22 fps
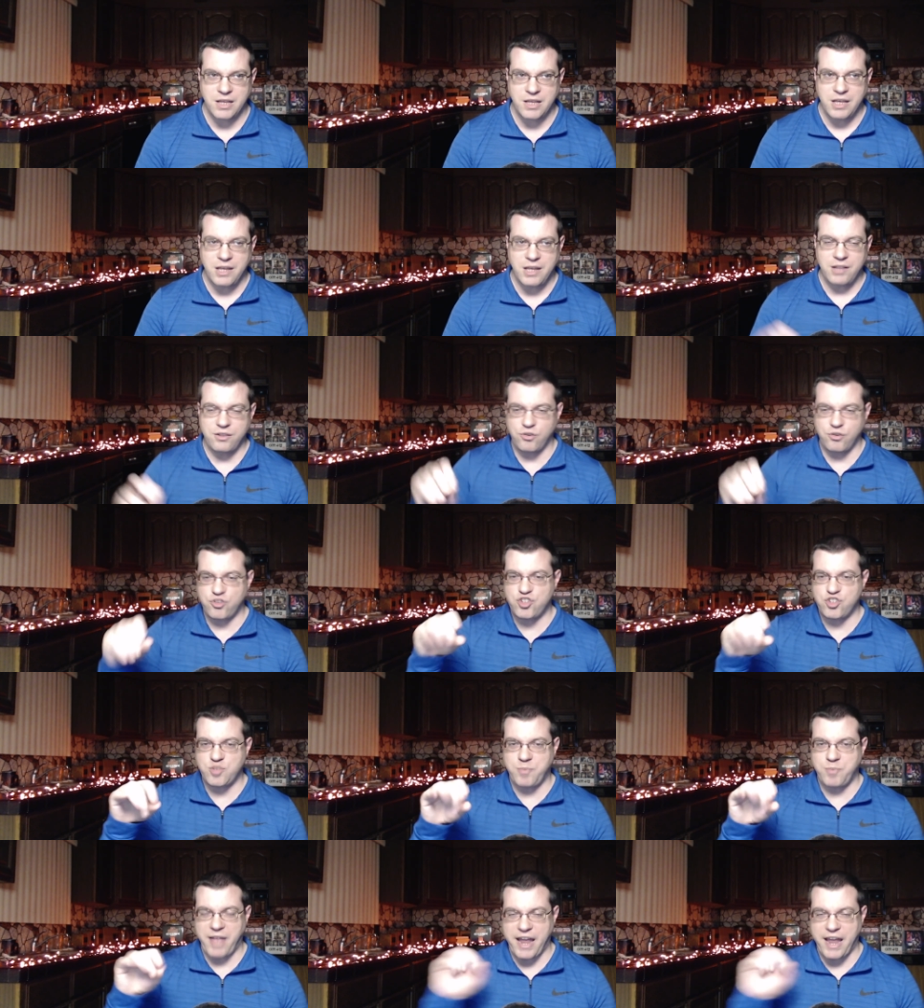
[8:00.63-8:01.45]
little
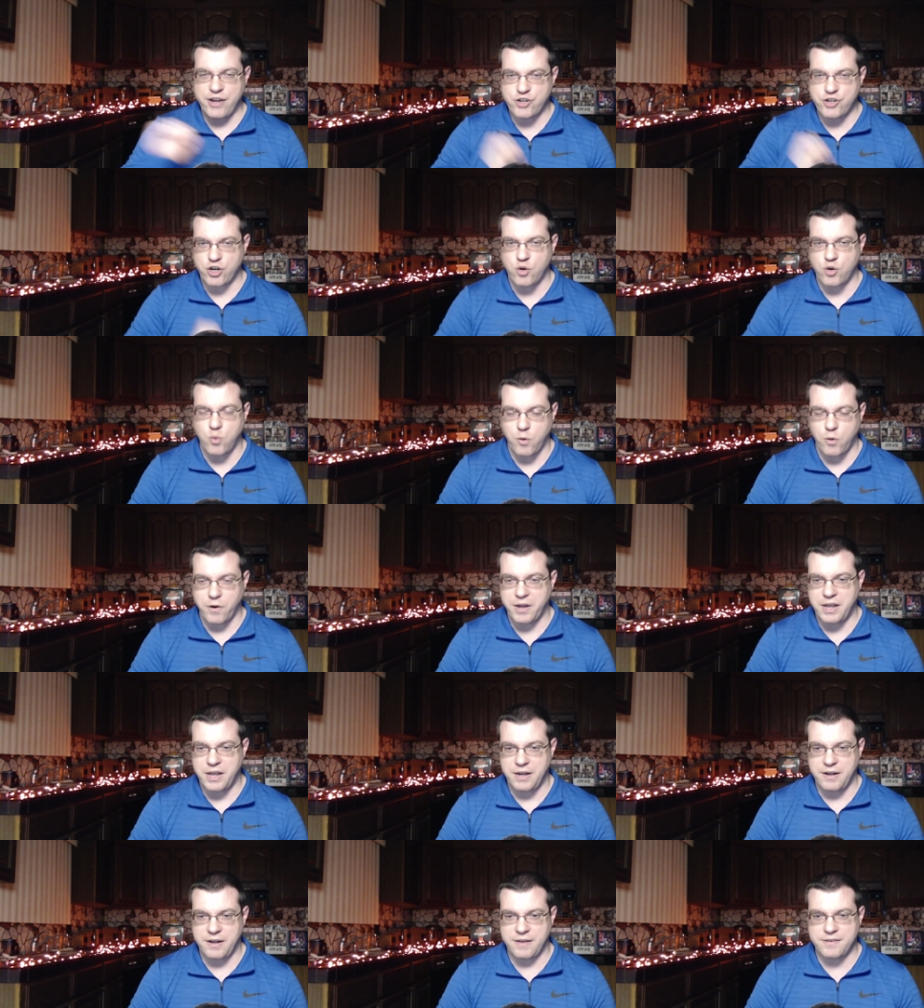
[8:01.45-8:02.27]
splash of
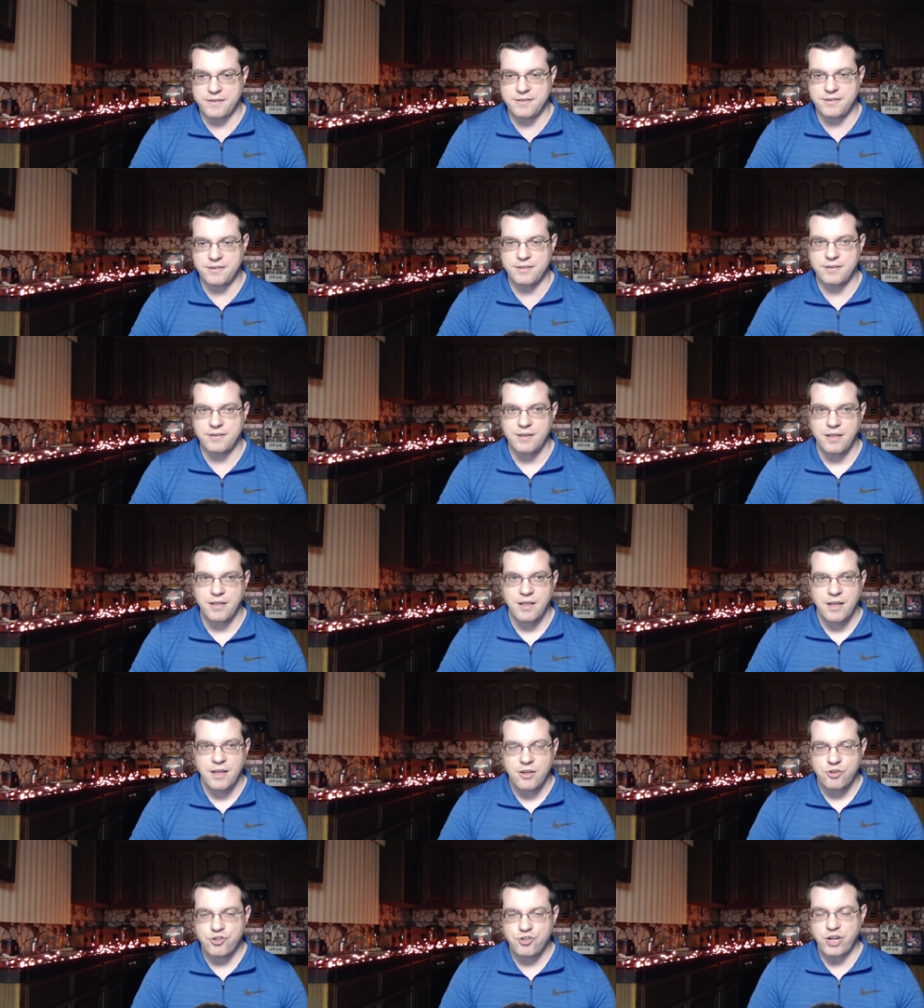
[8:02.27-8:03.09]
quirkiness.
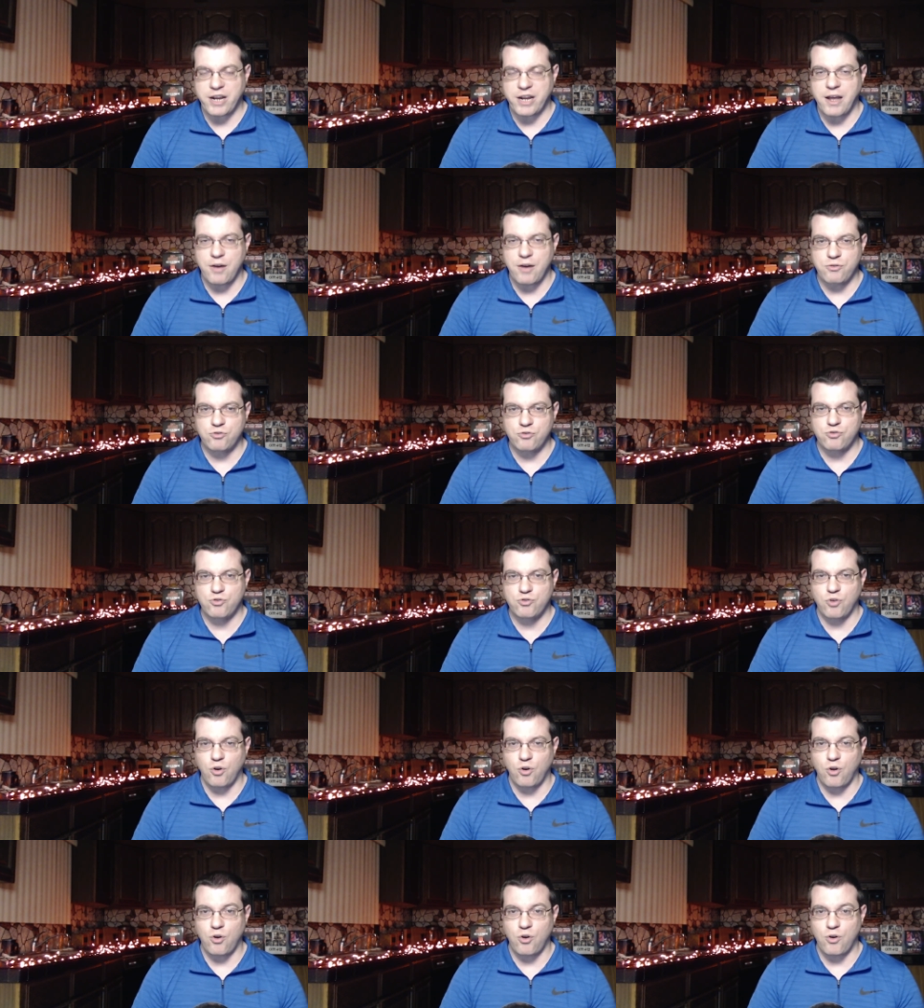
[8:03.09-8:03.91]
Check out
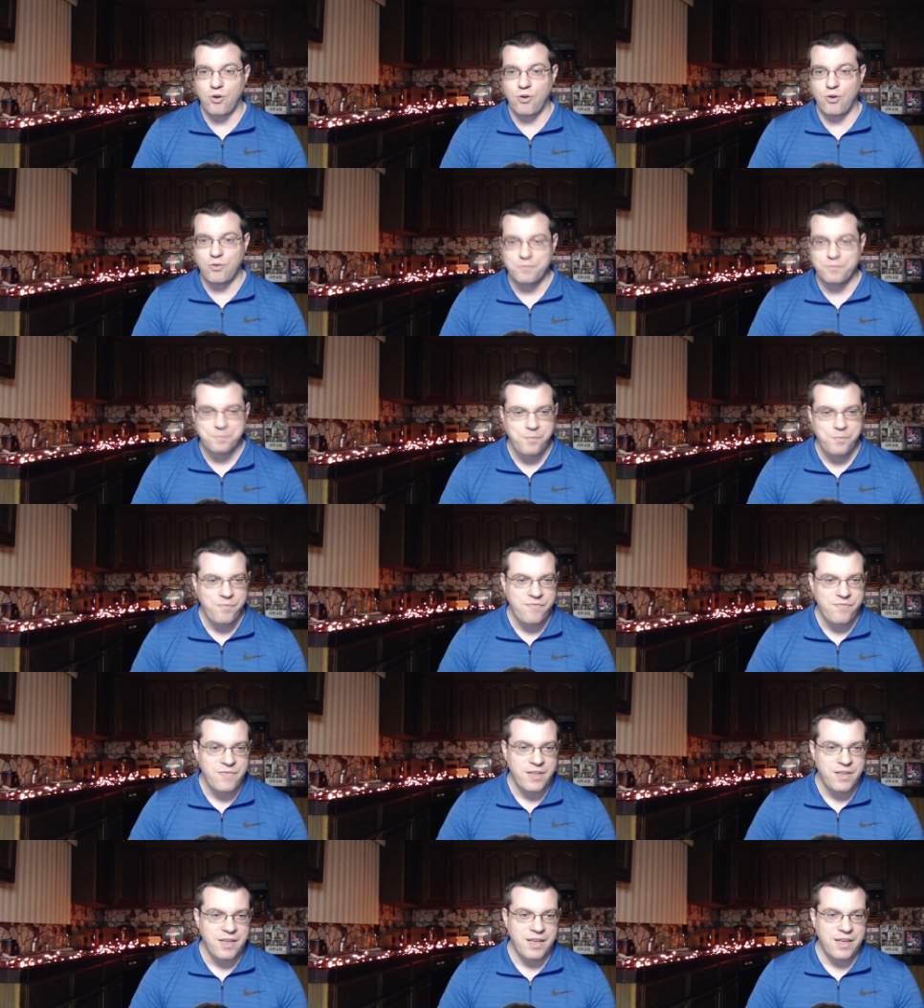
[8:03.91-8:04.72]
Dororo.
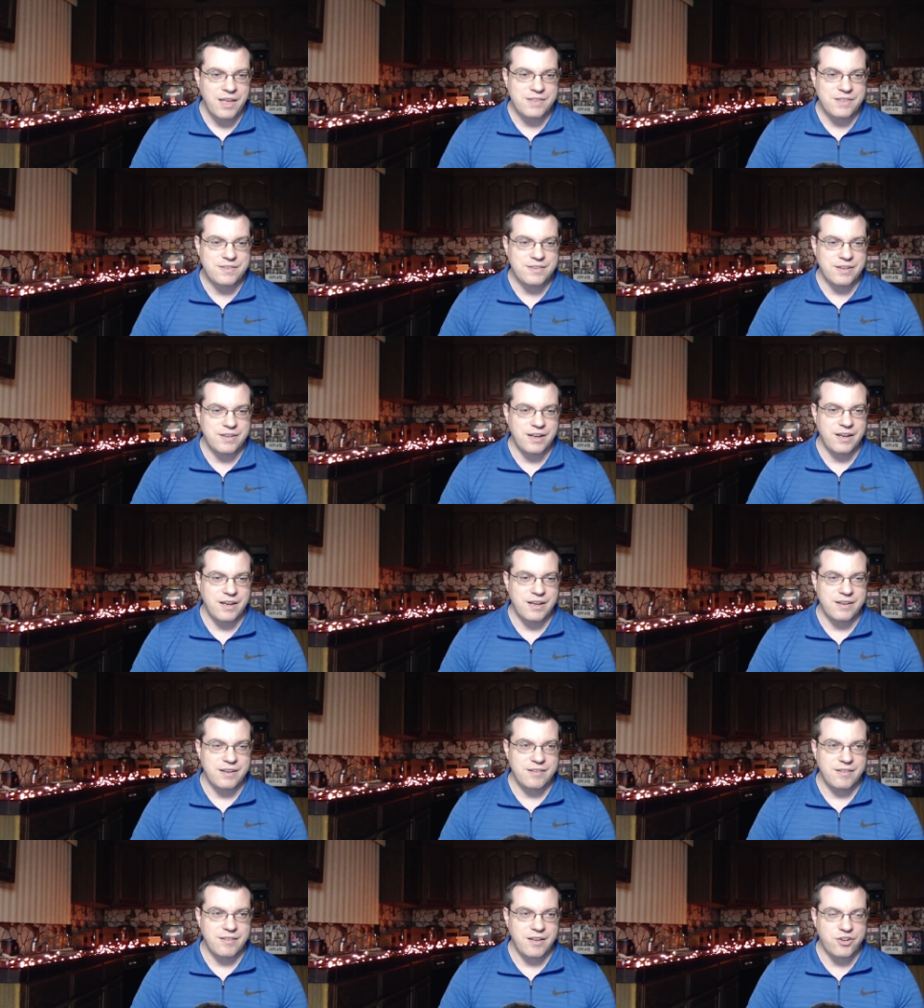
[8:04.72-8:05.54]
It's a,
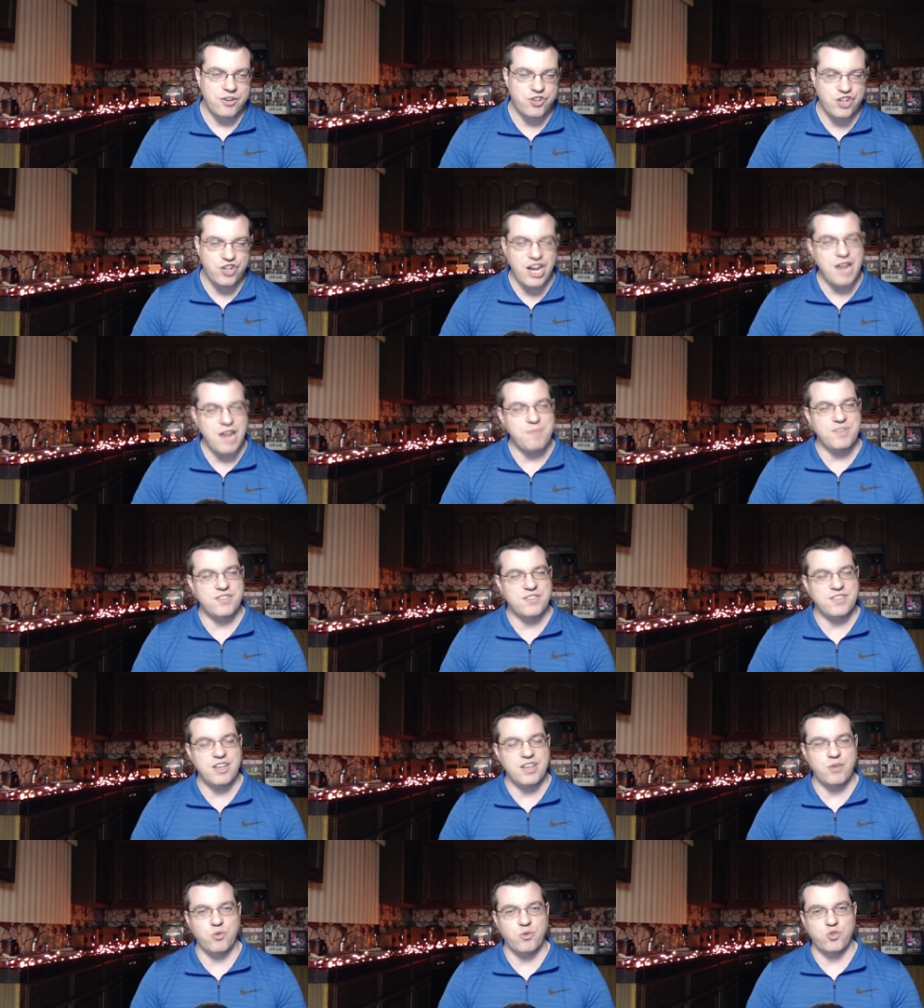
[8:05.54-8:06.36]
uh, a shame the
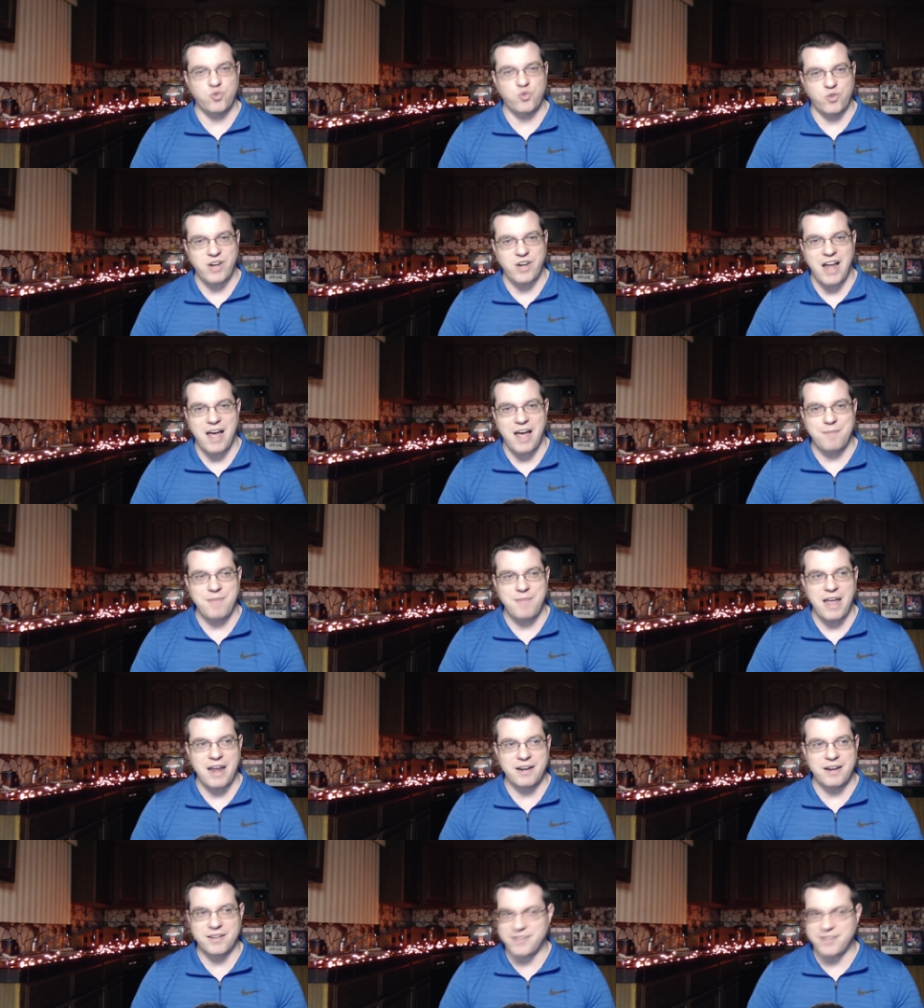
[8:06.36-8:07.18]
sequels were not
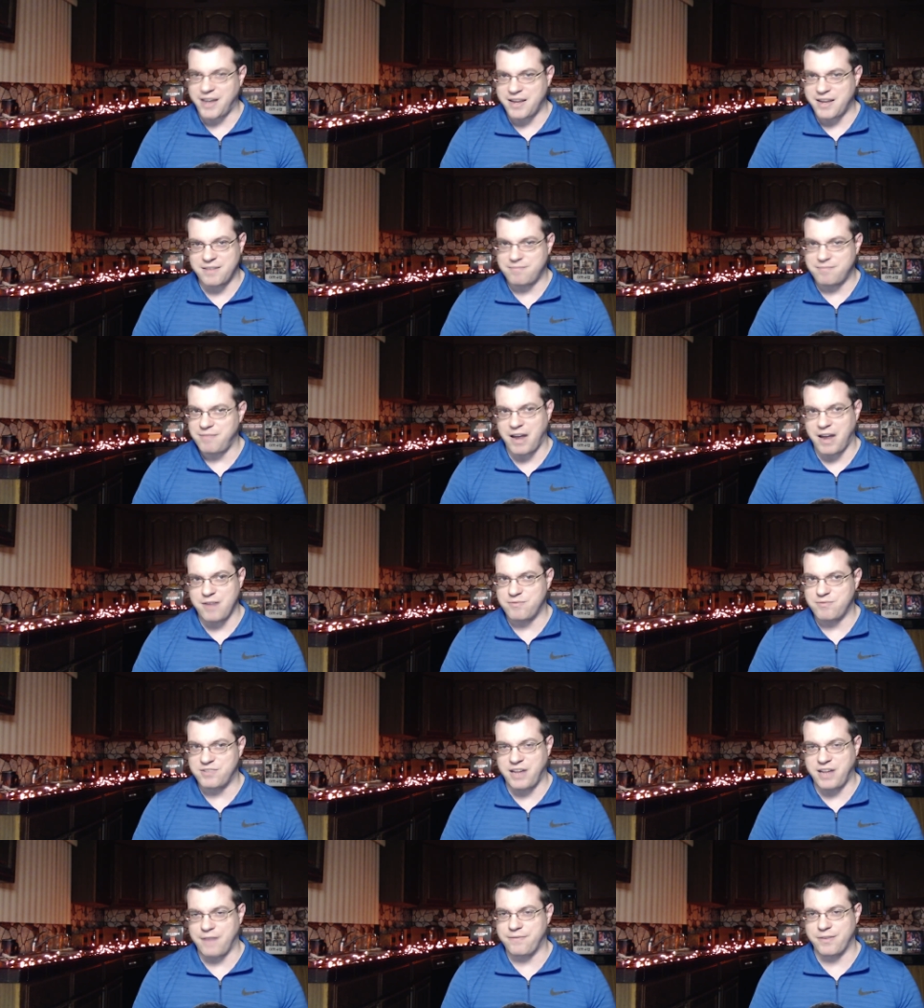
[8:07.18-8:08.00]
made because I, I
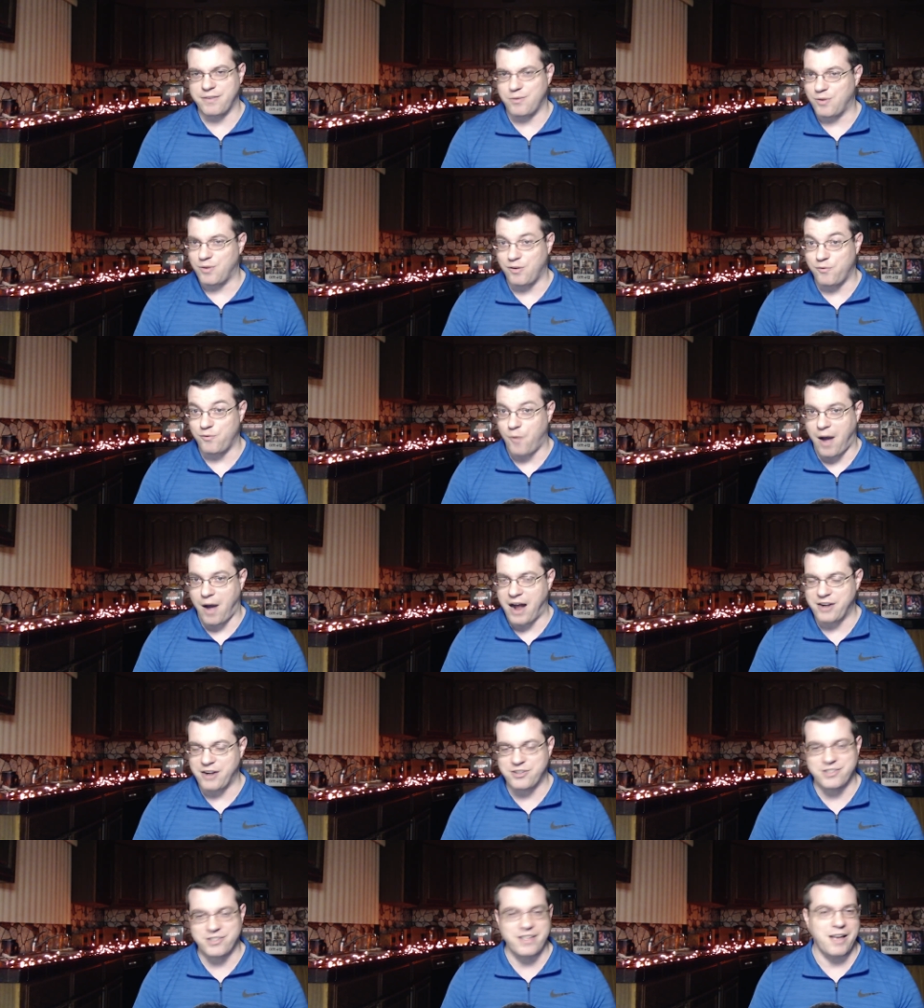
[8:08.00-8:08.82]
definitely would have
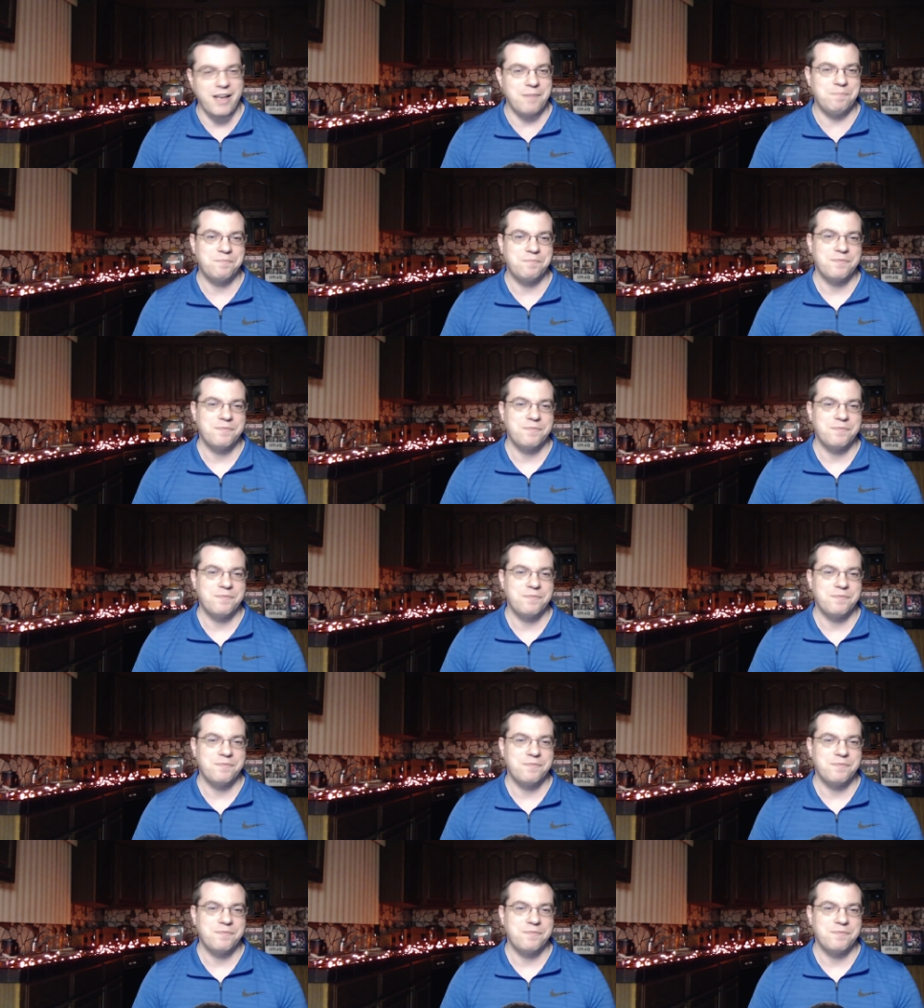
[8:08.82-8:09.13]
watched them.